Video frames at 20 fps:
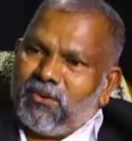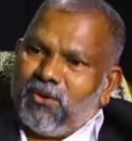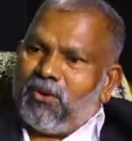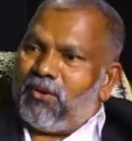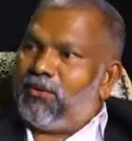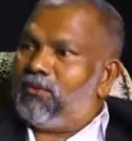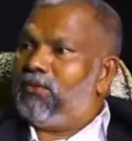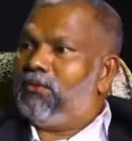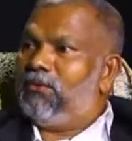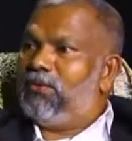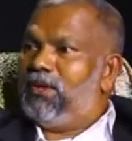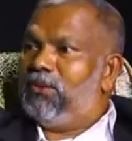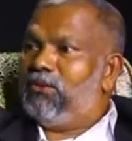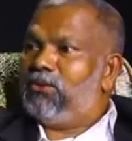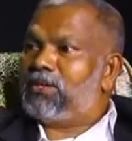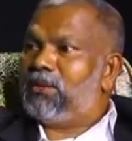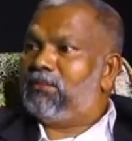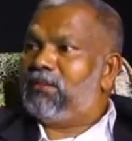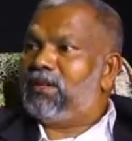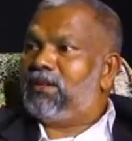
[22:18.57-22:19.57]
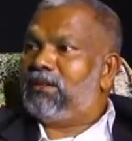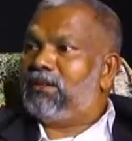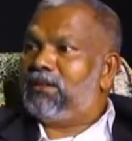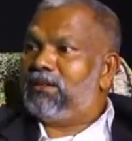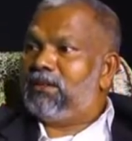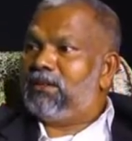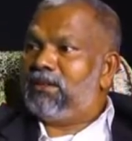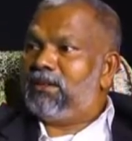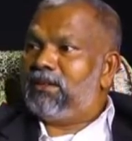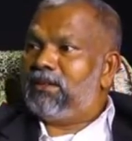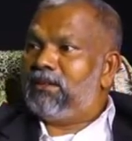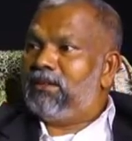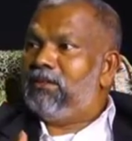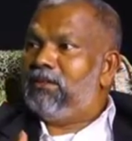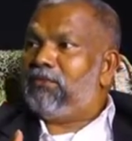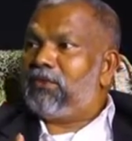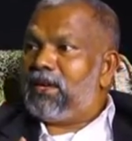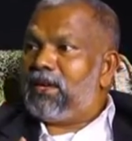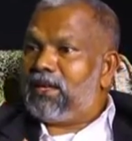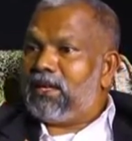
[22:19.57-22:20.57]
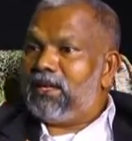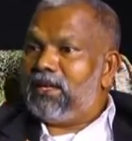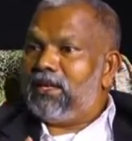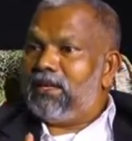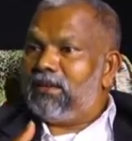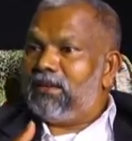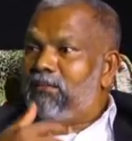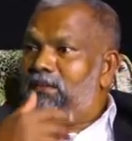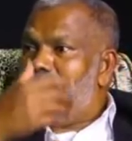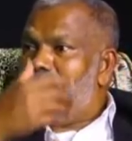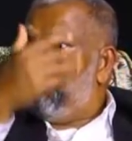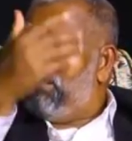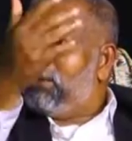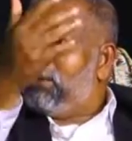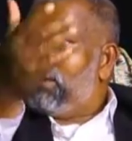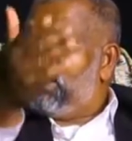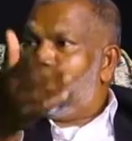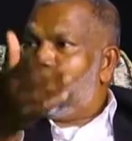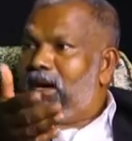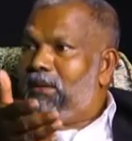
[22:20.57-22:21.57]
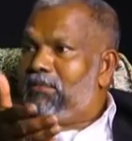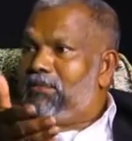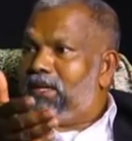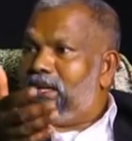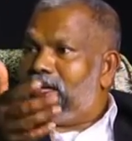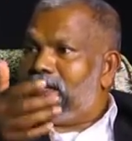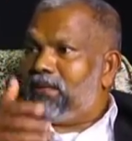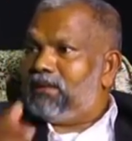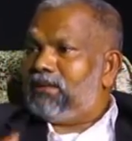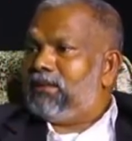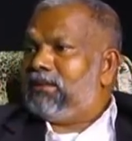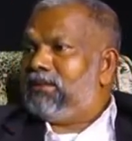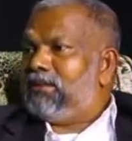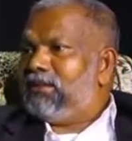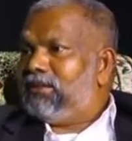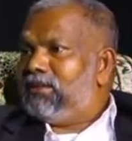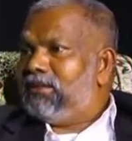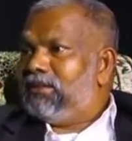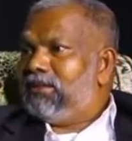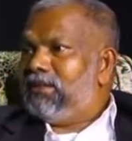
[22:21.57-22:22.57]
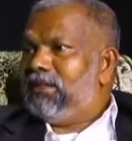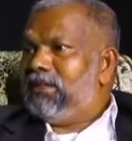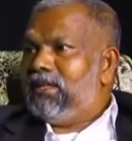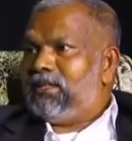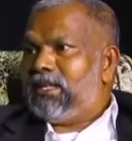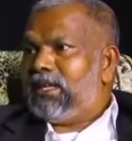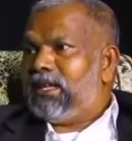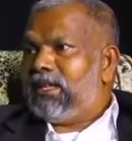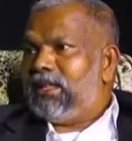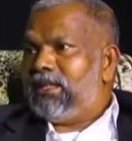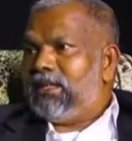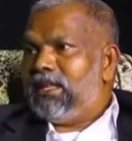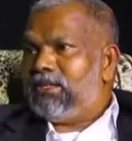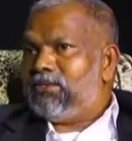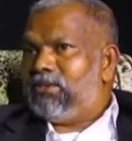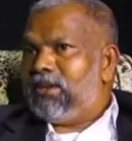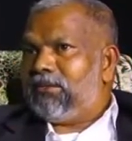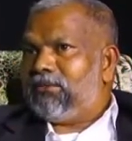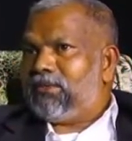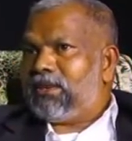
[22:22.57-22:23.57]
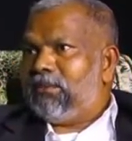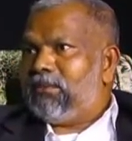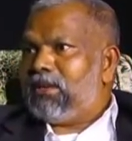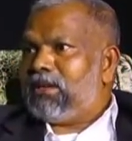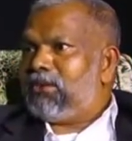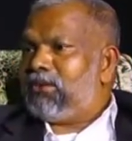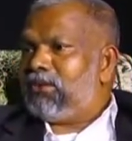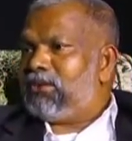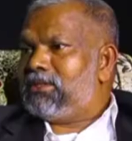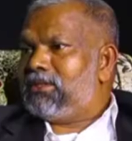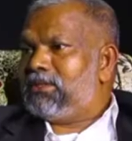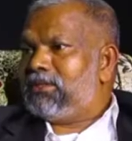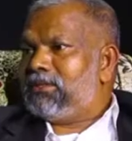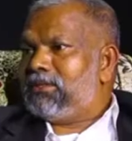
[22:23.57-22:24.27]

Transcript: or we do something differently maybe we should adapt that is there anything that you have come across